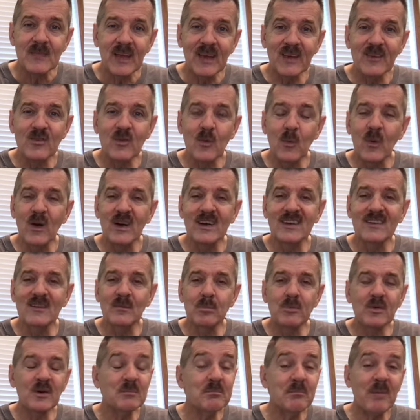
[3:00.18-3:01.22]
As the one
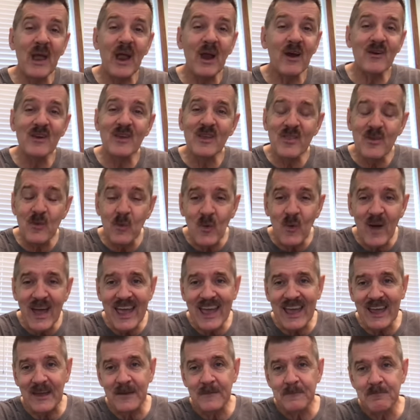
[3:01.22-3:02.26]
preparing the
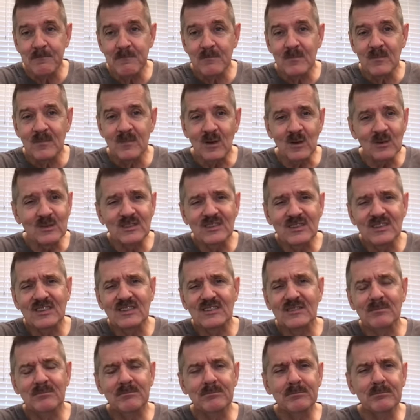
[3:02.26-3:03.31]
way, don't just
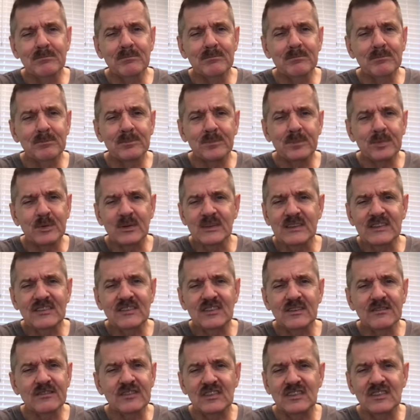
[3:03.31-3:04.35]
preach
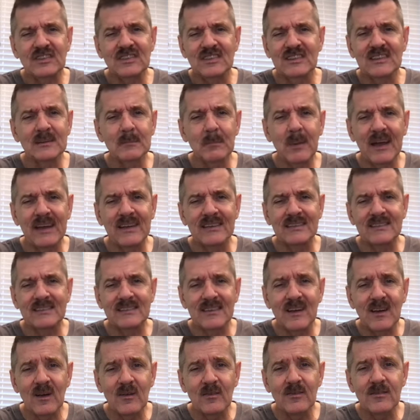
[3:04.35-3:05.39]
of sin by
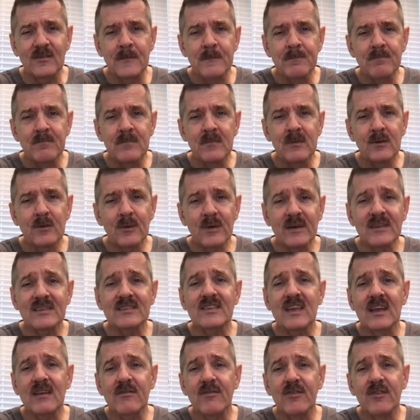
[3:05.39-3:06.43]
itself. Your
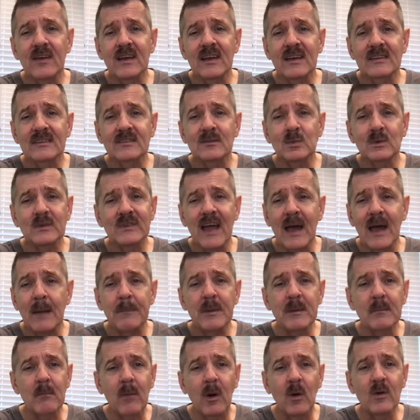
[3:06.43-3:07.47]
unsaved friends will not be
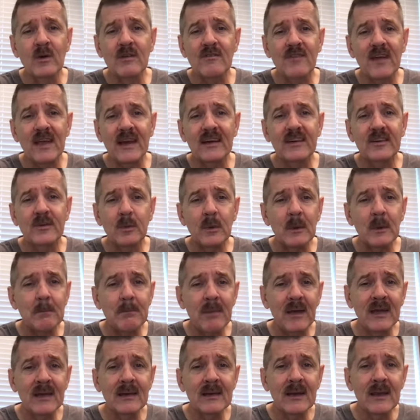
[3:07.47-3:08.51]
motivated to
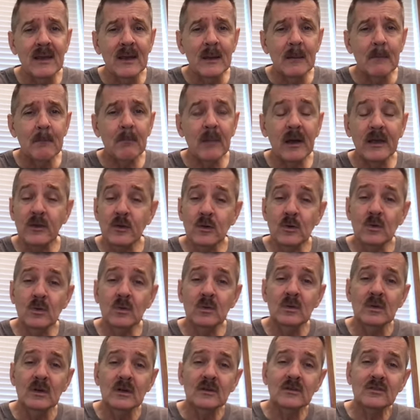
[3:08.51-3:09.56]
repent by you
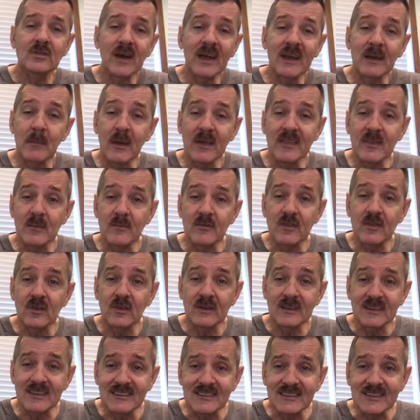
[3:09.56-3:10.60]
trying to make them feel
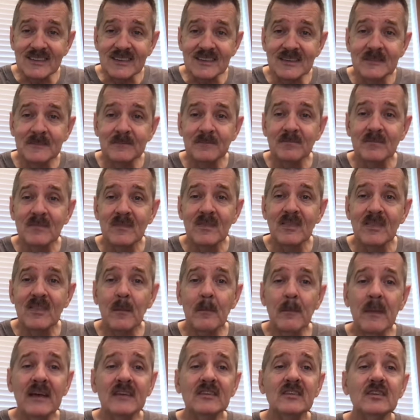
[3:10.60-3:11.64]
guilty. The
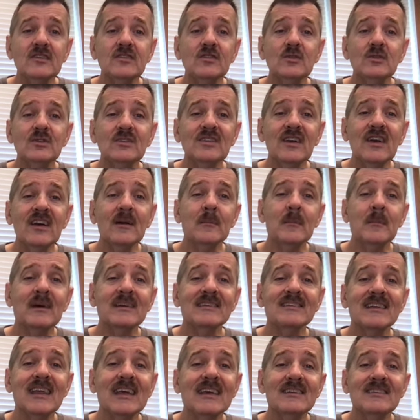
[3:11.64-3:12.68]
message you share
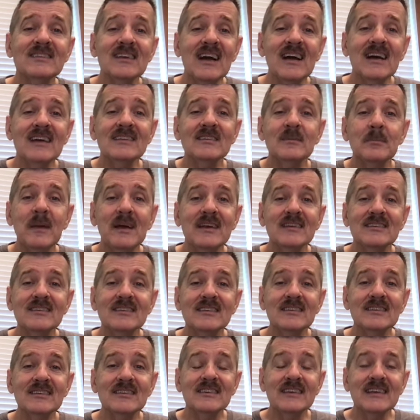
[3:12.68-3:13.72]
must, like John's
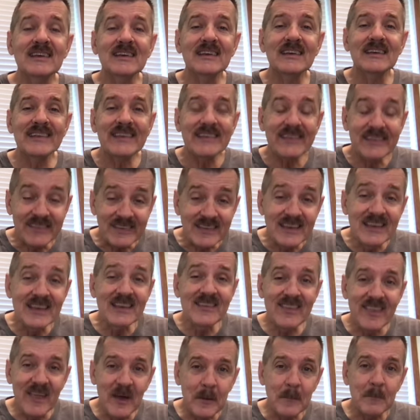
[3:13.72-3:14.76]
message,
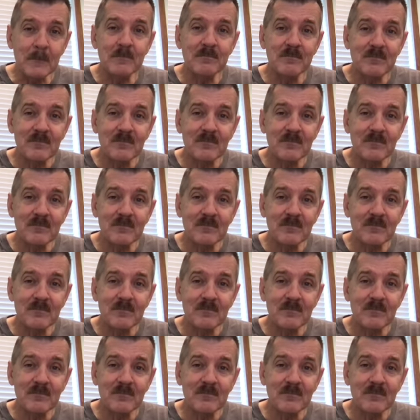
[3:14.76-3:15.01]
lead them